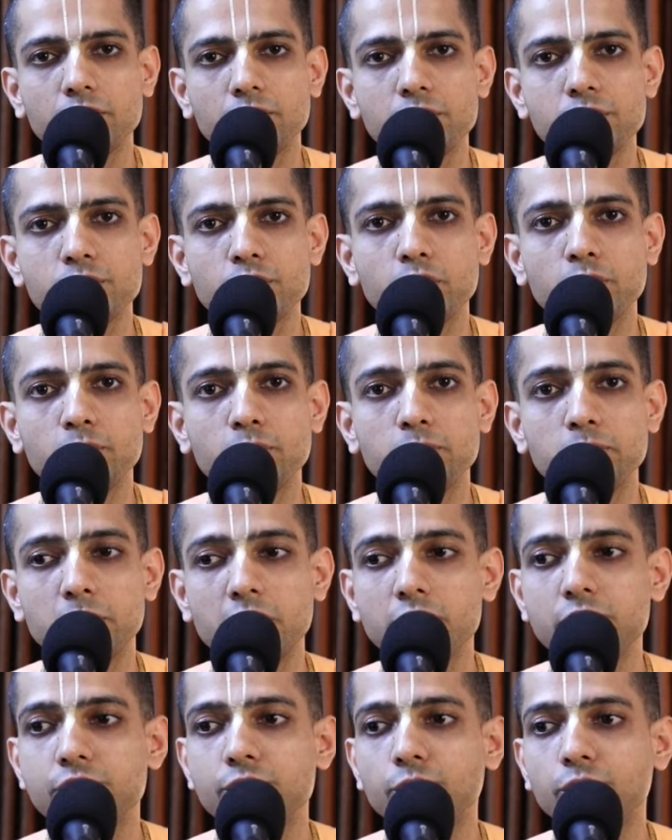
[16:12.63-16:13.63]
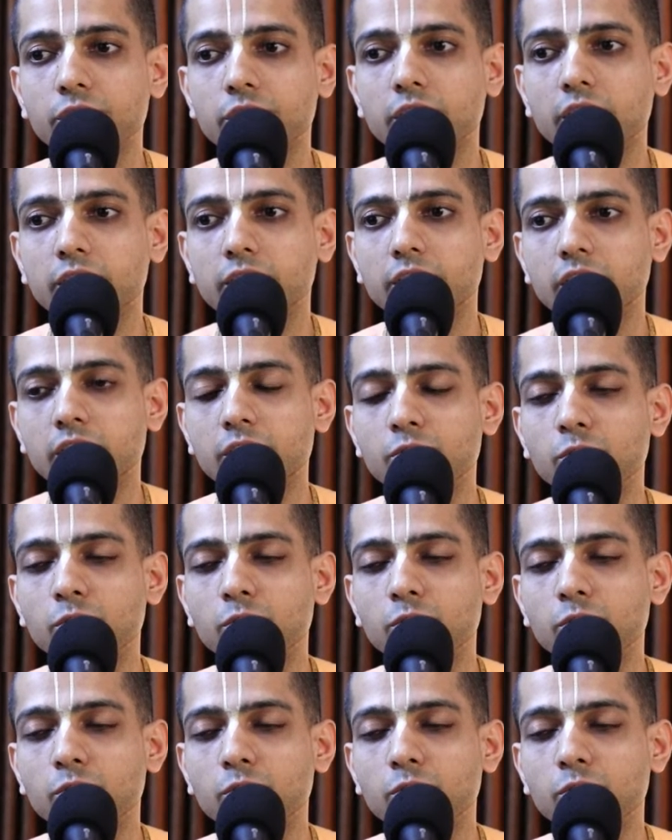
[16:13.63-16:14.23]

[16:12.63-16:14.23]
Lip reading: We should make sure that the